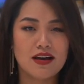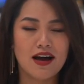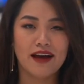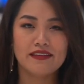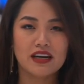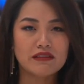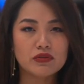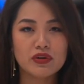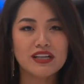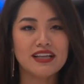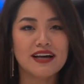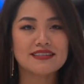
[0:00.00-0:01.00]
I never
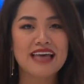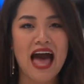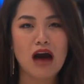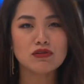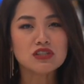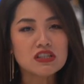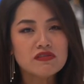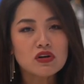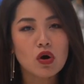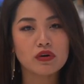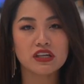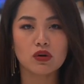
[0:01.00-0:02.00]
realized how
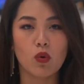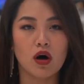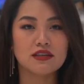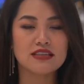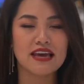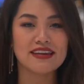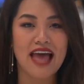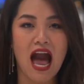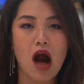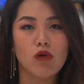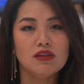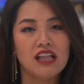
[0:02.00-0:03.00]
difficult it was and
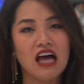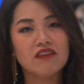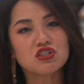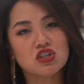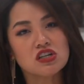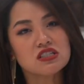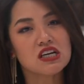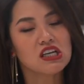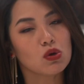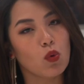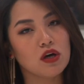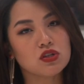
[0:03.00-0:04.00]
how life changing
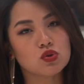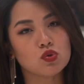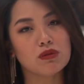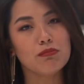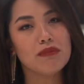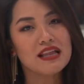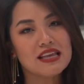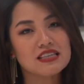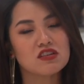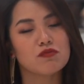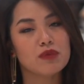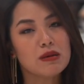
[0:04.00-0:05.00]
it was to the millions
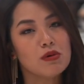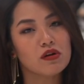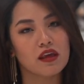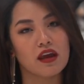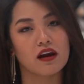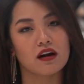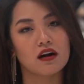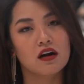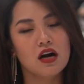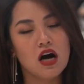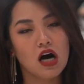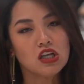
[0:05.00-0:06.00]
of people there
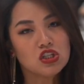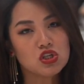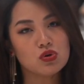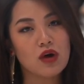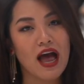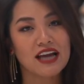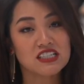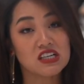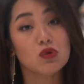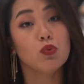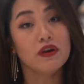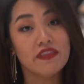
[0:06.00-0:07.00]
until I actually
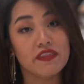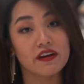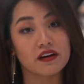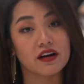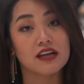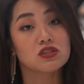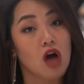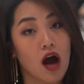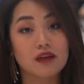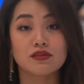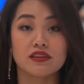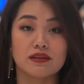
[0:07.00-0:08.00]
went there and
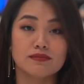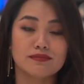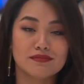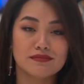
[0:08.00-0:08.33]
talked to them.